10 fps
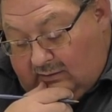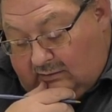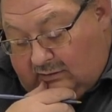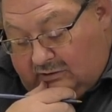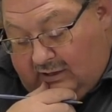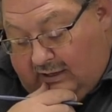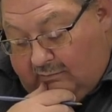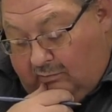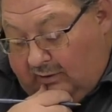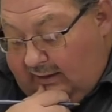to
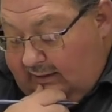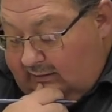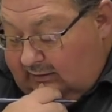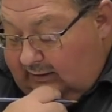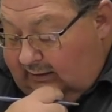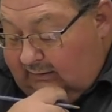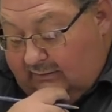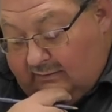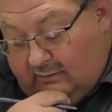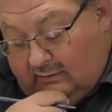January
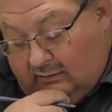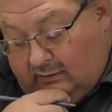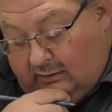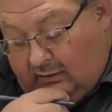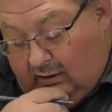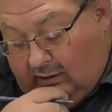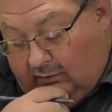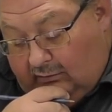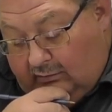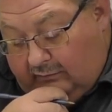18th in
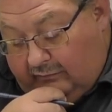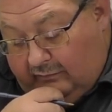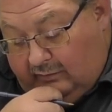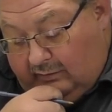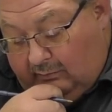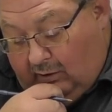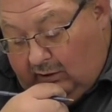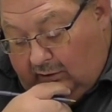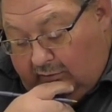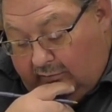honor of the
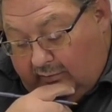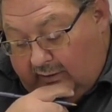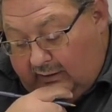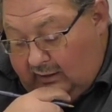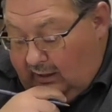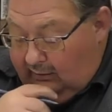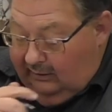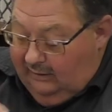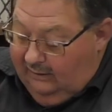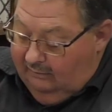Martin Luther King
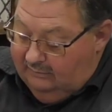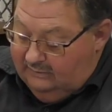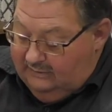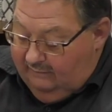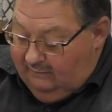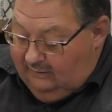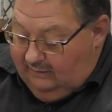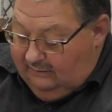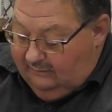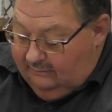holiday on the
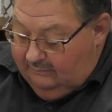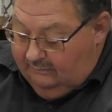17th?